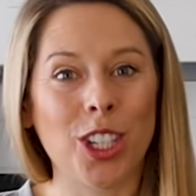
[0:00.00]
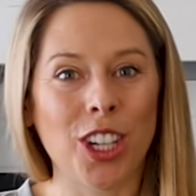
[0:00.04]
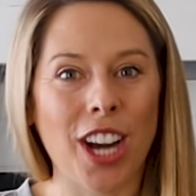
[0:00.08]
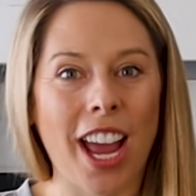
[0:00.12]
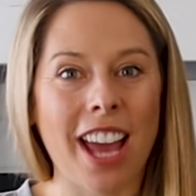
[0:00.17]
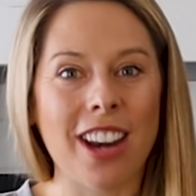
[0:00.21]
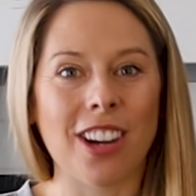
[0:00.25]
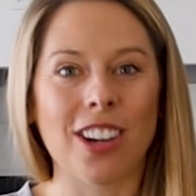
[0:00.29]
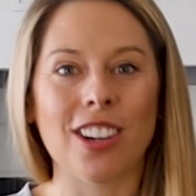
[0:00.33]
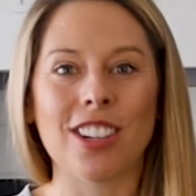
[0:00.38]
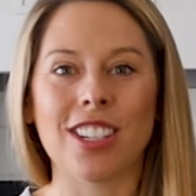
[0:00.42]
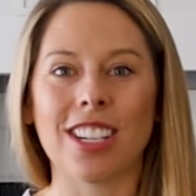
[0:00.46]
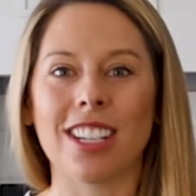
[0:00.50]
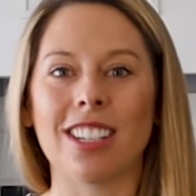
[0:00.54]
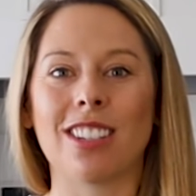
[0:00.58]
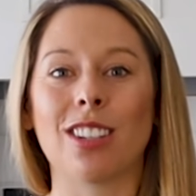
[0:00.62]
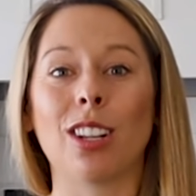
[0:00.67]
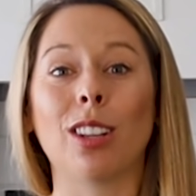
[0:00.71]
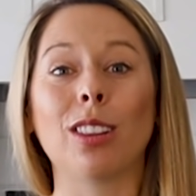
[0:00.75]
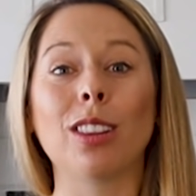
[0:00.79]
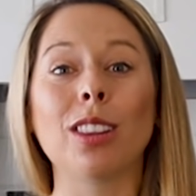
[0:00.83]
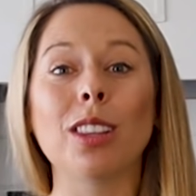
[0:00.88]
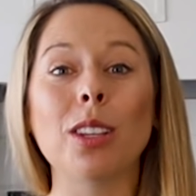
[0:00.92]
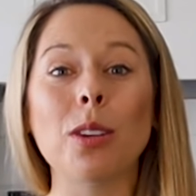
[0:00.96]
your energy,
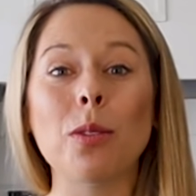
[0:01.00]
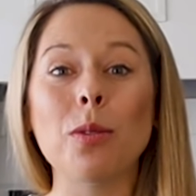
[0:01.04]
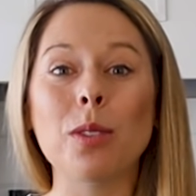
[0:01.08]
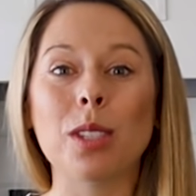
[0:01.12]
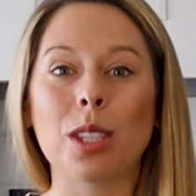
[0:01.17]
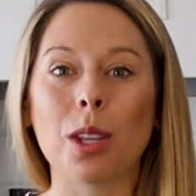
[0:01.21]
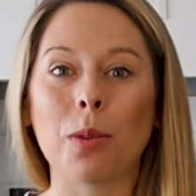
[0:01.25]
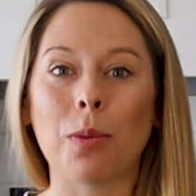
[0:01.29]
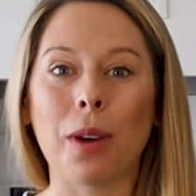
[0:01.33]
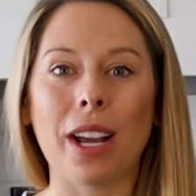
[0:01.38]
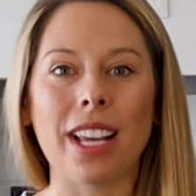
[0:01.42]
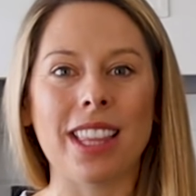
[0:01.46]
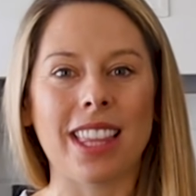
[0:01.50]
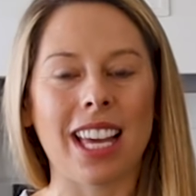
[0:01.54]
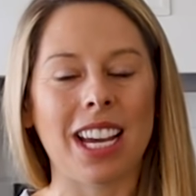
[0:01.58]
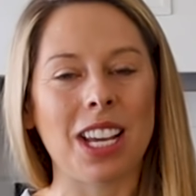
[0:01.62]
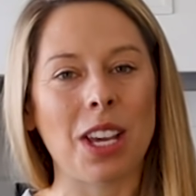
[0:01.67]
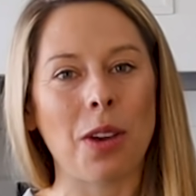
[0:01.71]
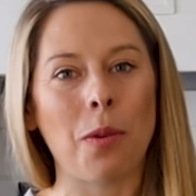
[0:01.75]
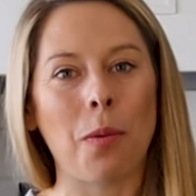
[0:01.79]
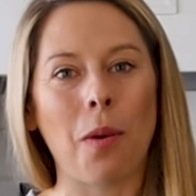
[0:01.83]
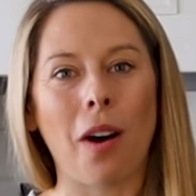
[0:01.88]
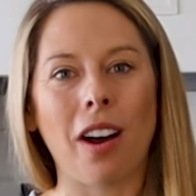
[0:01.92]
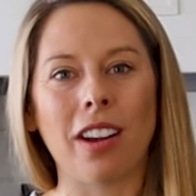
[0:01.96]
to lose the weight
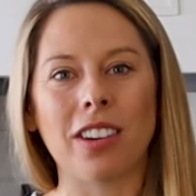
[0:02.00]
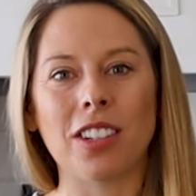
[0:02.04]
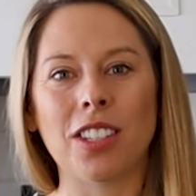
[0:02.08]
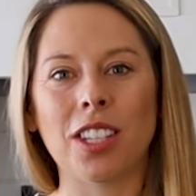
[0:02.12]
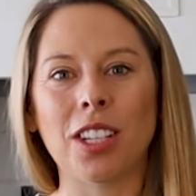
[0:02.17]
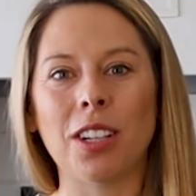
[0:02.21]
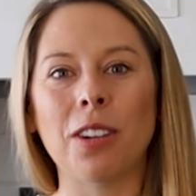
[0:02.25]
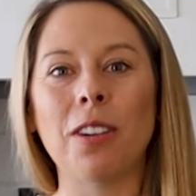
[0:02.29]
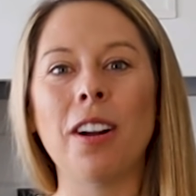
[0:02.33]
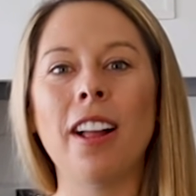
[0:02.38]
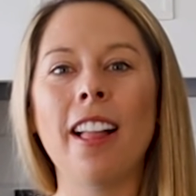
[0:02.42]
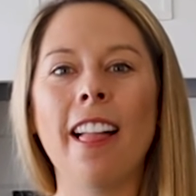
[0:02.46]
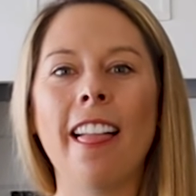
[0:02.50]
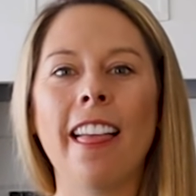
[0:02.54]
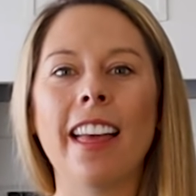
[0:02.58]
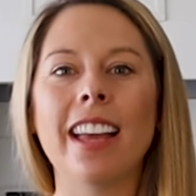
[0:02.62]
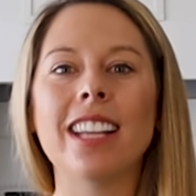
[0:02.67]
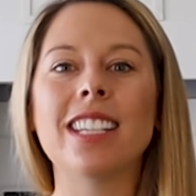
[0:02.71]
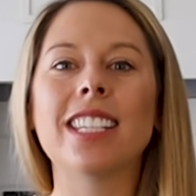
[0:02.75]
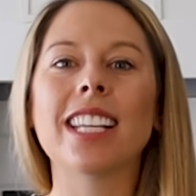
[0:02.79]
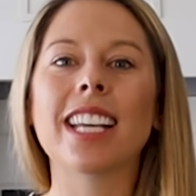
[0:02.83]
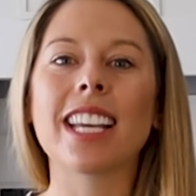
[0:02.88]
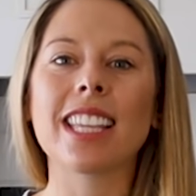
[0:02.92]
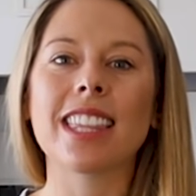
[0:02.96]
that you want to,
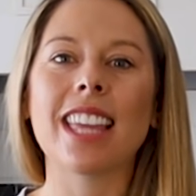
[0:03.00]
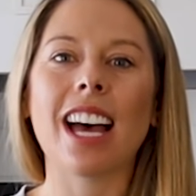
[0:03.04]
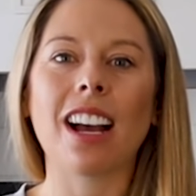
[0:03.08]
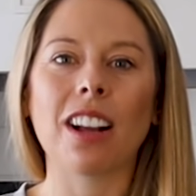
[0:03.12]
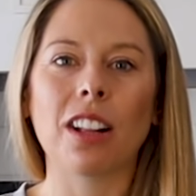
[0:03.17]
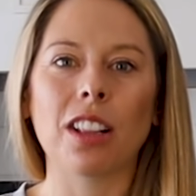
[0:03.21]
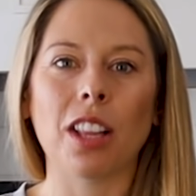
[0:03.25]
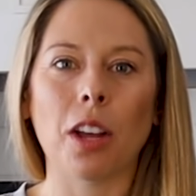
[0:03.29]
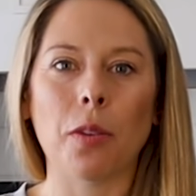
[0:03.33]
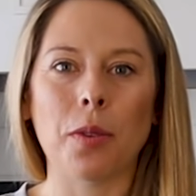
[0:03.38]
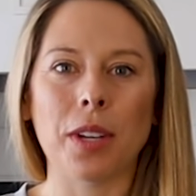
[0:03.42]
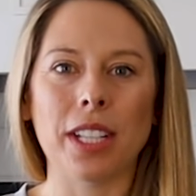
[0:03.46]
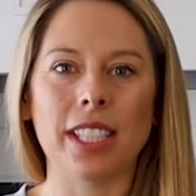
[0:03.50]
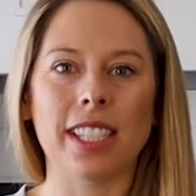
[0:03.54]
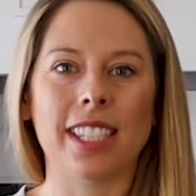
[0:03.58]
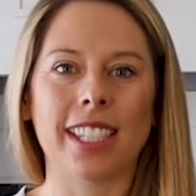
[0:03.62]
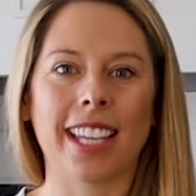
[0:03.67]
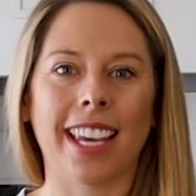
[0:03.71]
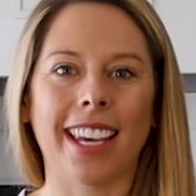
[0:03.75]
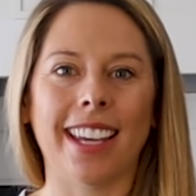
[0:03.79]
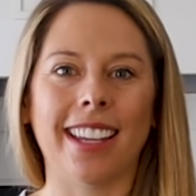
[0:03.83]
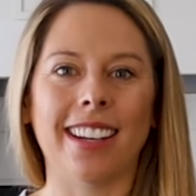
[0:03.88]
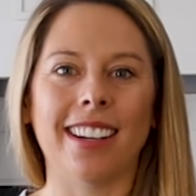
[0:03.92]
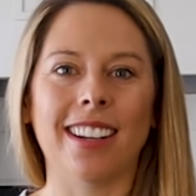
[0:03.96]
and to get that glowing
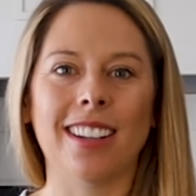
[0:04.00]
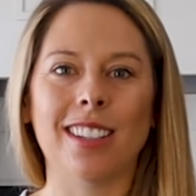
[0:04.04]
skin.